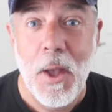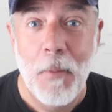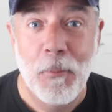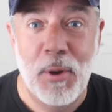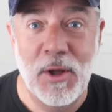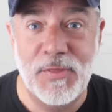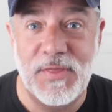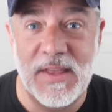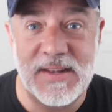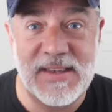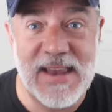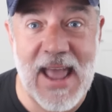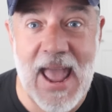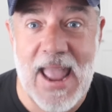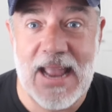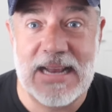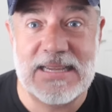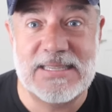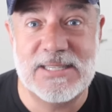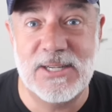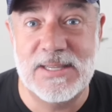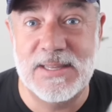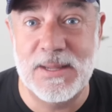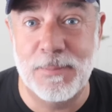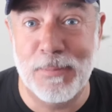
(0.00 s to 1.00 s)
put the
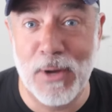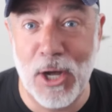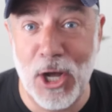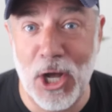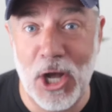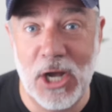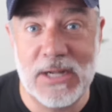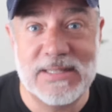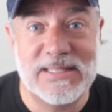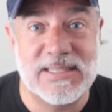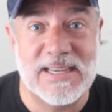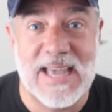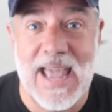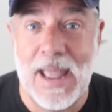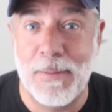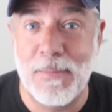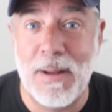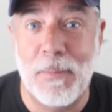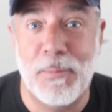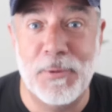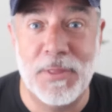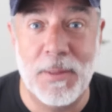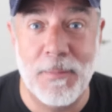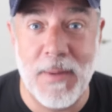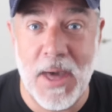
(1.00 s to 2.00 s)
dates in the books and came
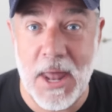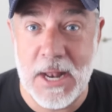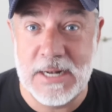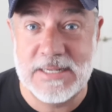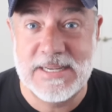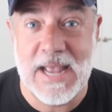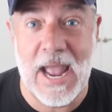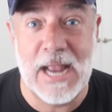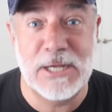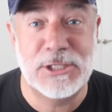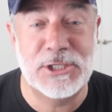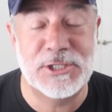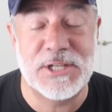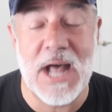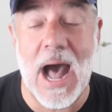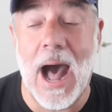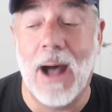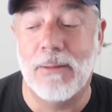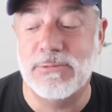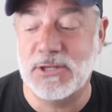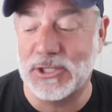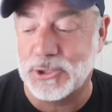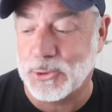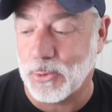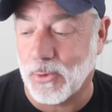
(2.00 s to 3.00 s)
up with the meditations.
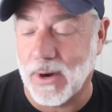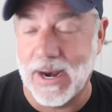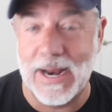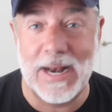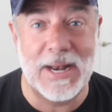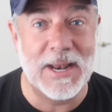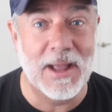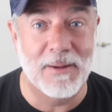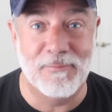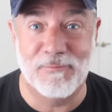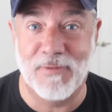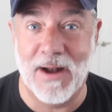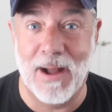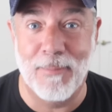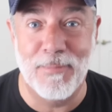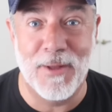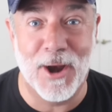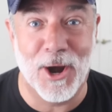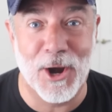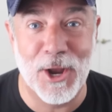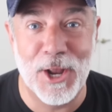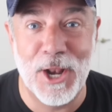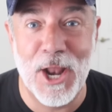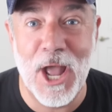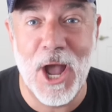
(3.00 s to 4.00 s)
I'll just read them from
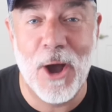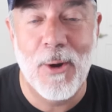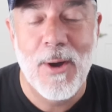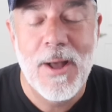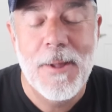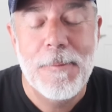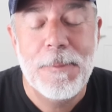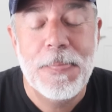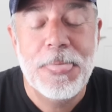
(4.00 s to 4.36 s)
there, you know?